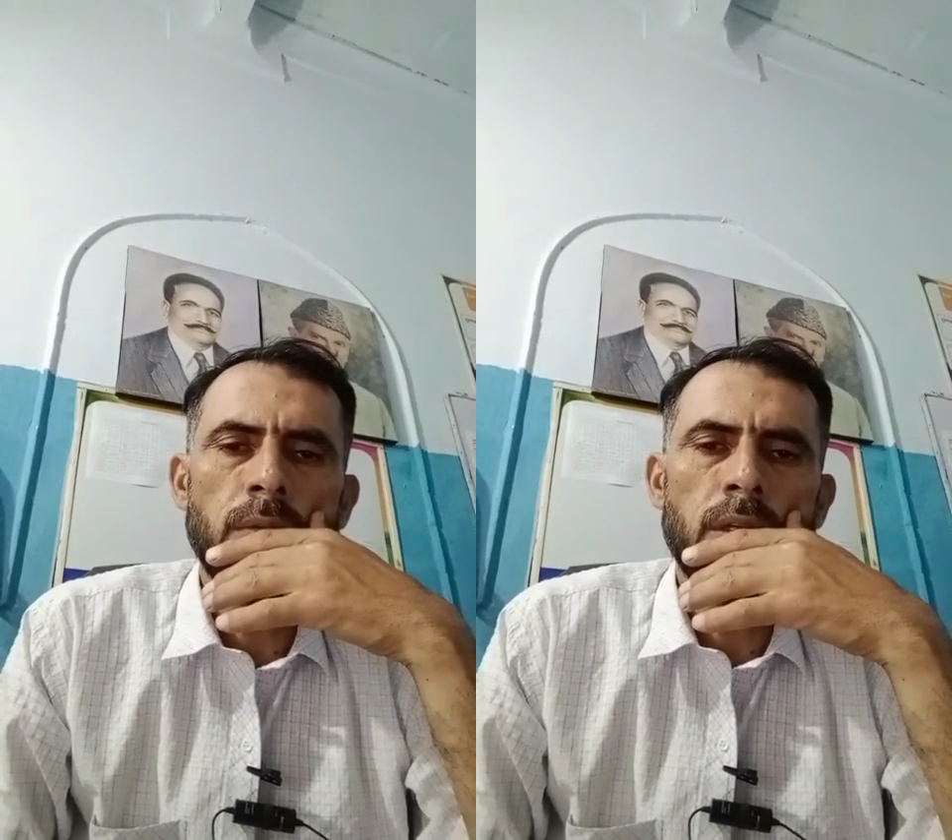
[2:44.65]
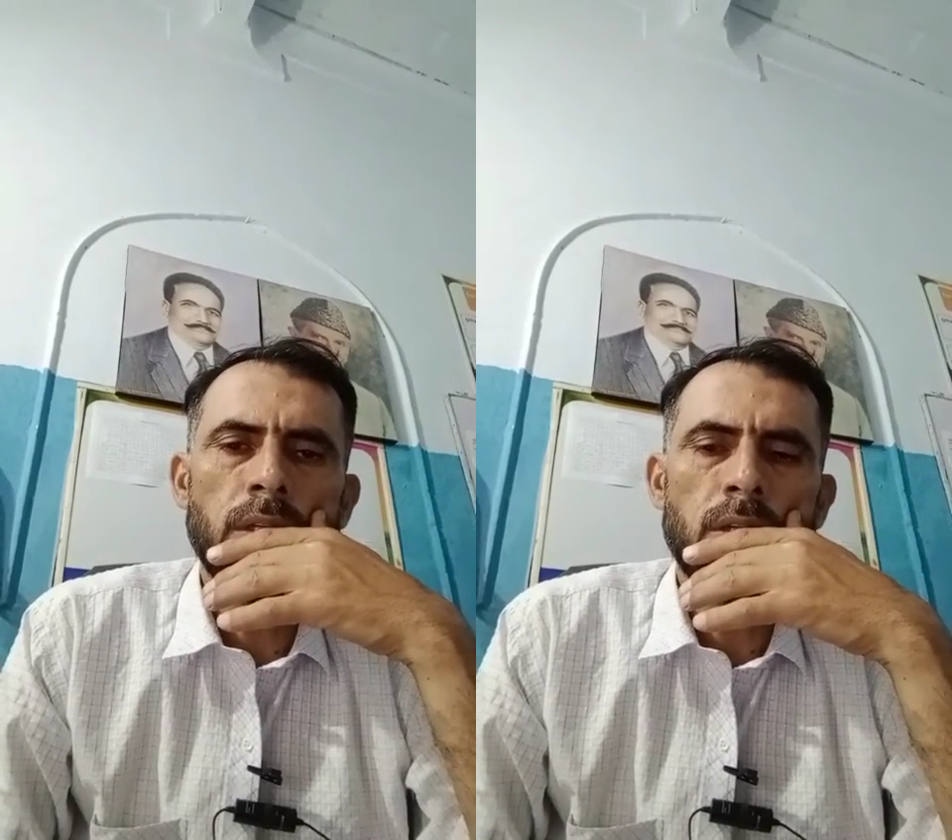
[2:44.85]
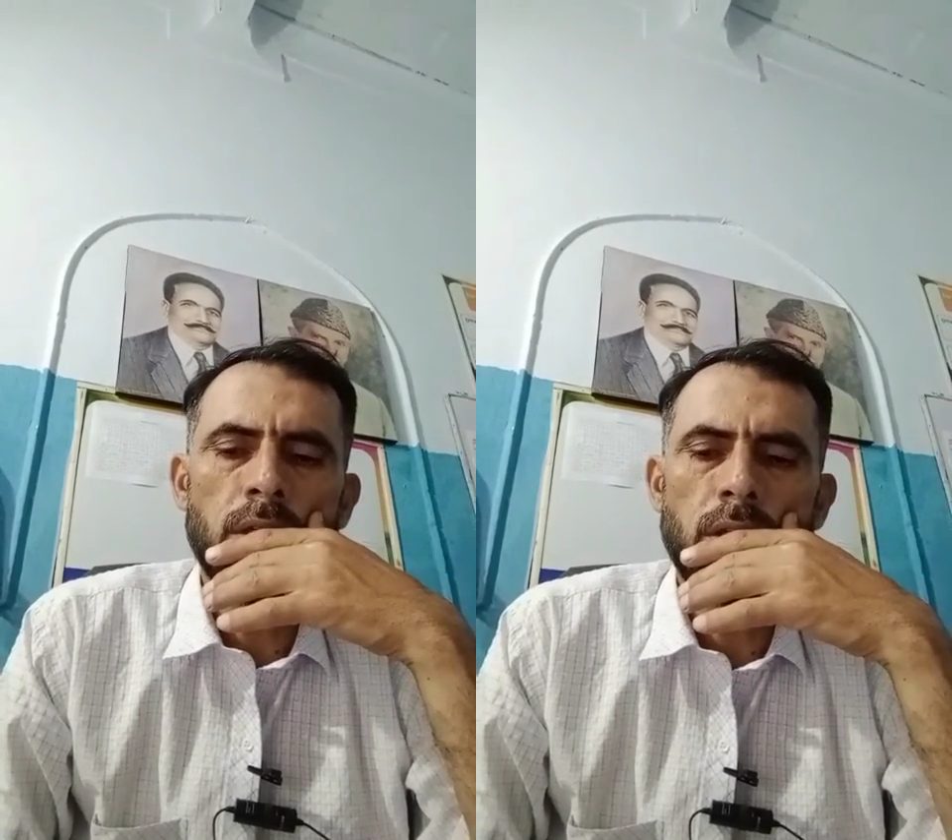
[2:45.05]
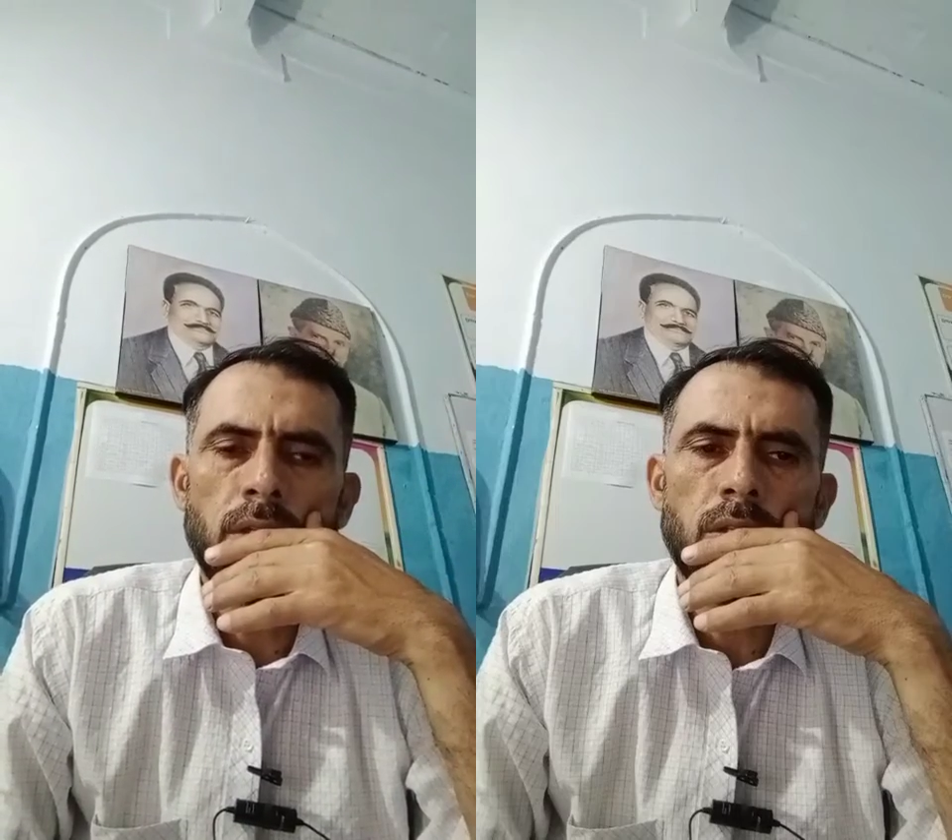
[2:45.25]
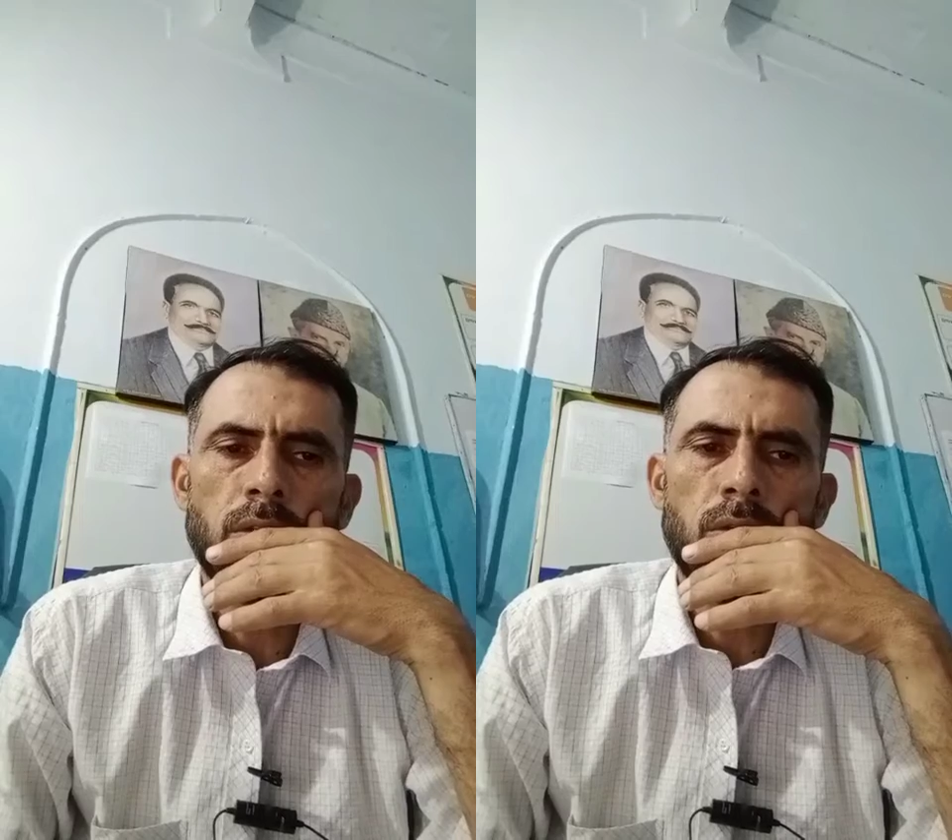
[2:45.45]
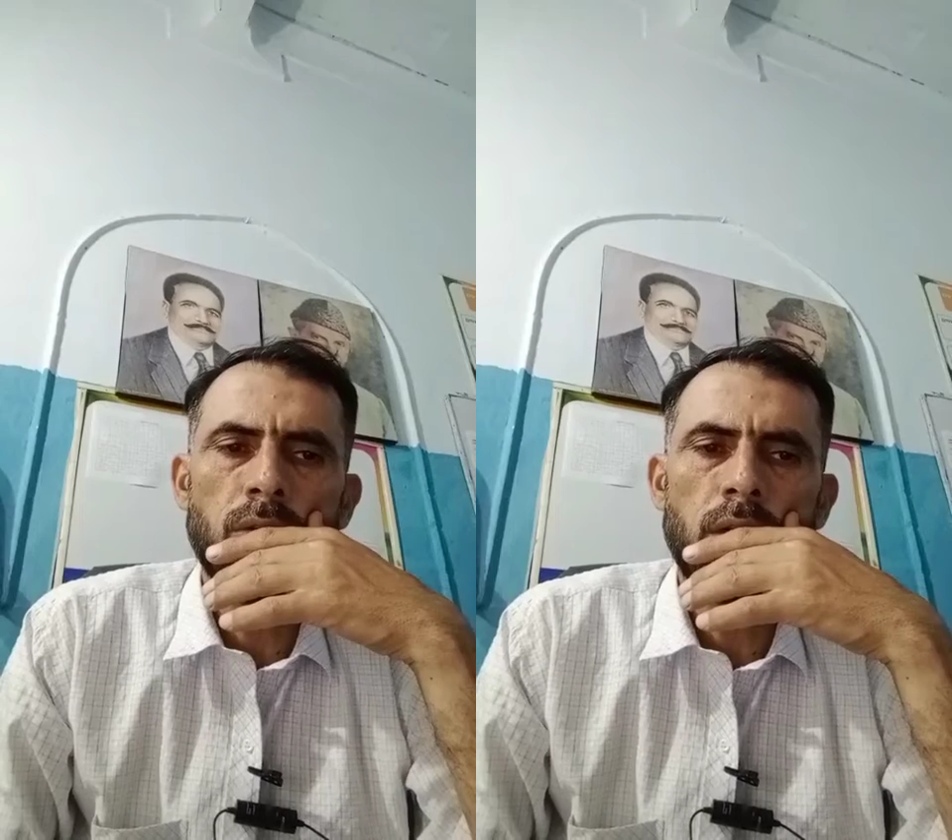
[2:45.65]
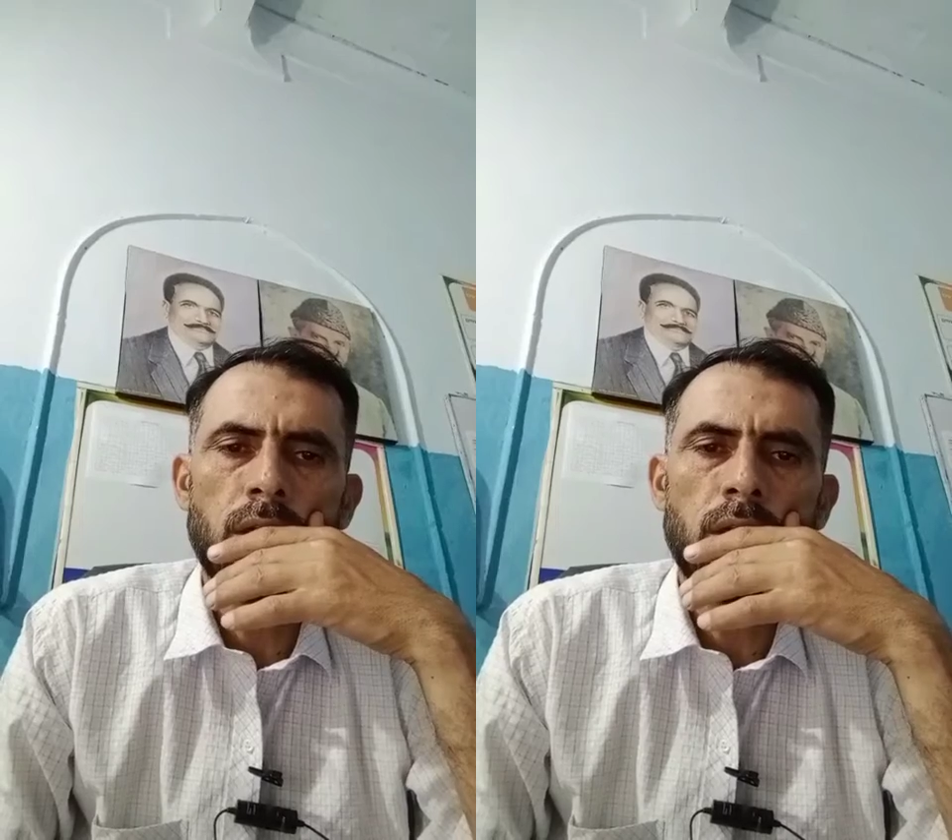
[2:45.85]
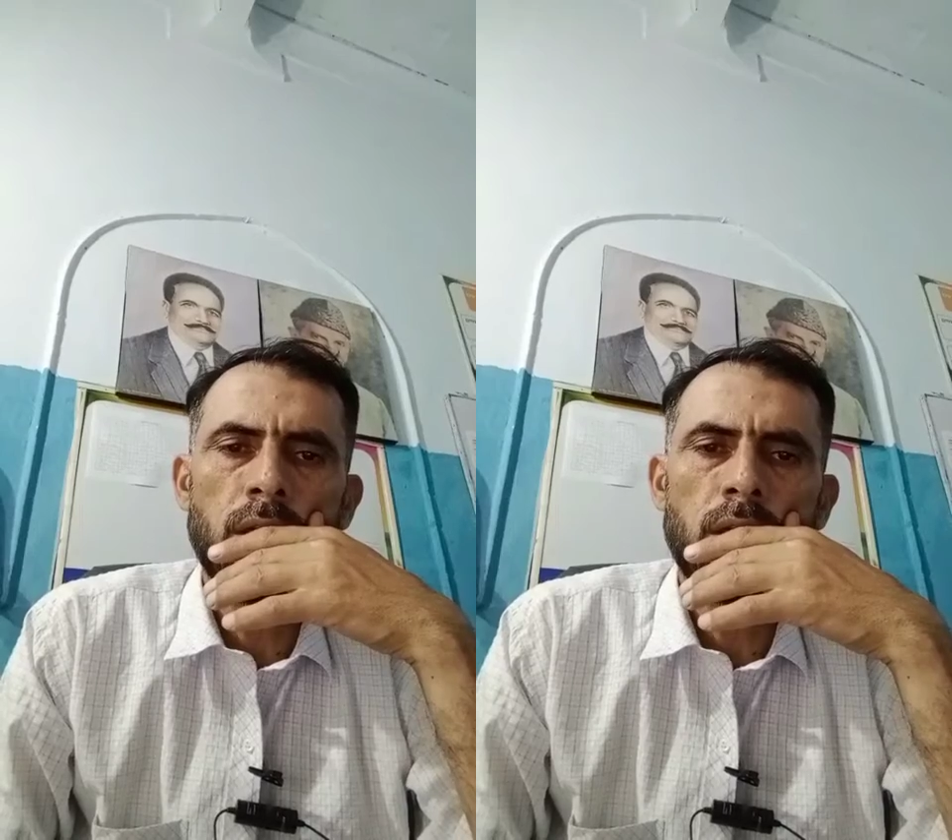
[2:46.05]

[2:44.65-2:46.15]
and the context that you are